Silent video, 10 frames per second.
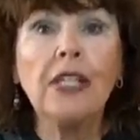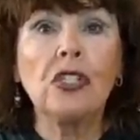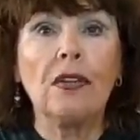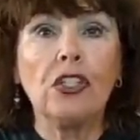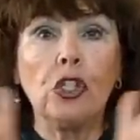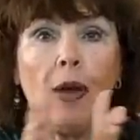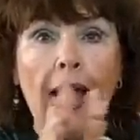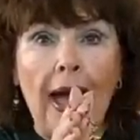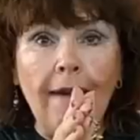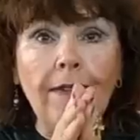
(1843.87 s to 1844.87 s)
so that you
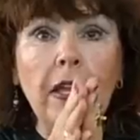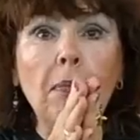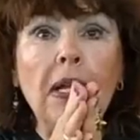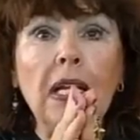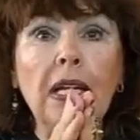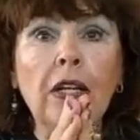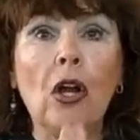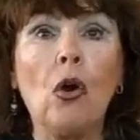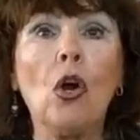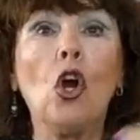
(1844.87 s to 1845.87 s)
have the ability to
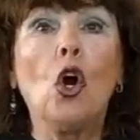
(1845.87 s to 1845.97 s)
know